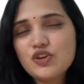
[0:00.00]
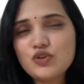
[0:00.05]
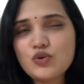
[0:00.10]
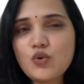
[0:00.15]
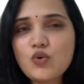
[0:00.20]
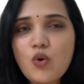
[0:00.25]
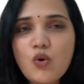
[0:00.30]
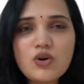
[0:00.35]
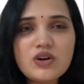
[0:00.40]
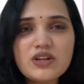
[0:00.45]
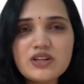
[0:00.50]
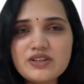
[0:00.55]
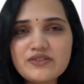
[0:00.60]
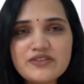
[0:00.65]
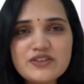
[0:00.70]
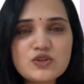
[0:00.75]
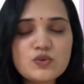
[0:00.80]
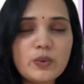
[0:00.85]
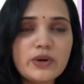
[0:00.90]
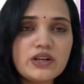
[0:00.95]
colder, if
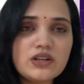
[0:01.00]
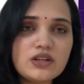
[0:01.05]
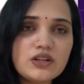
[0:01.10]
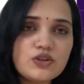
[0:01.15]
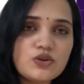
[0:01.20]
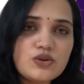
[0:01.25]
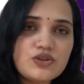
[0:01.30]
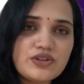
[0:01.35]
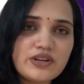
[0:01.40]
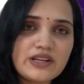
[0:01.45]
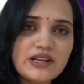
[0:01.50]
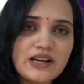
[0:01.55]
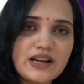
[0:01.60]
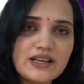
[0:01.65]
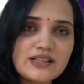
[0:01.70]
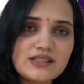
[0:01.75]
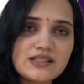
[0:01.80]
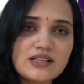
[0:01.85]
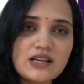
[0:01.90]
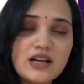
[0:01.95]
it's winter, you'll drink
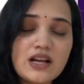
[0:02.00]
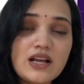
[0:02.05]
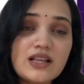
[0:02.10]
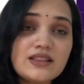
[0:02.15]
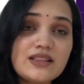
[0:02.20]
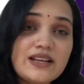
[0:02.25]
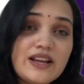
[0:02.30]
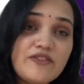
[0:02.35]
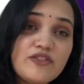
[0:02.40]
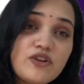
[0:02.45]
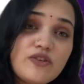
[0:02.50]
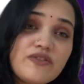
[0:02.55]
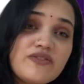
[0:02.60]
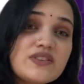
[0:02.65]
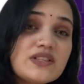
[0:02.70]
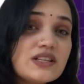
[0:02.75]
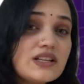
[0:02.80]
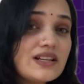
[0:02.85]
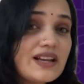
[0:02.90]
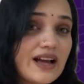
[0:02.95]
less. The level of
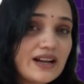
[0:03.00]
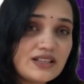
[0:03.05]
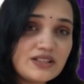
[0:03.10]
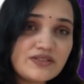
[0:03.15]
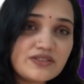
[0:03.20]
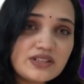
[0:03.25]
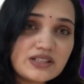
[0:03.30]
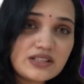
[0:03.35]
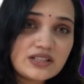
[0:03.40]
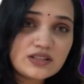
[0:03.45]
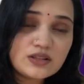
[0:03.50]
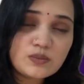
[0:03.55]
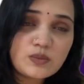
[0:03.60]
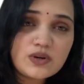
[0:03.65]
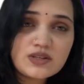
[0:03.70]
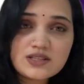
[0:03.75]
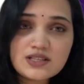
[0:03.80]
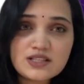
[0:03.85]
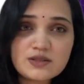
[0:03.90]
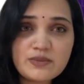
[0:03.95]
physical activity that the
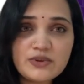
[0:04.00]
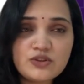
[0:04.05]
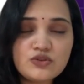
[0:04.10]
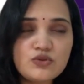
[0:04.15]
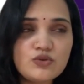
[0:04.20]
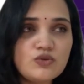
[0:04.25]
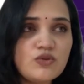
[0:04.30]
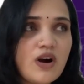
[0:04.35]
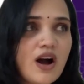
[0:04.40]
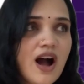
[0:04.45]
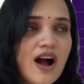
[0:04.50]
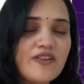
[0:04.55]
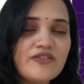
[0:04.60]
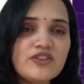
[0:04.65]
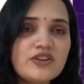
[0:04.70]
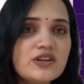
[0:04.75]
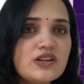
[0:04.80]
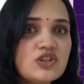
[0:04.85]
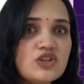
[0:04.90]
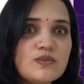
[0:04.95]
person's been through.
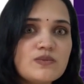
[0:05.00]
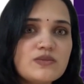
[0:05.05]
After a gym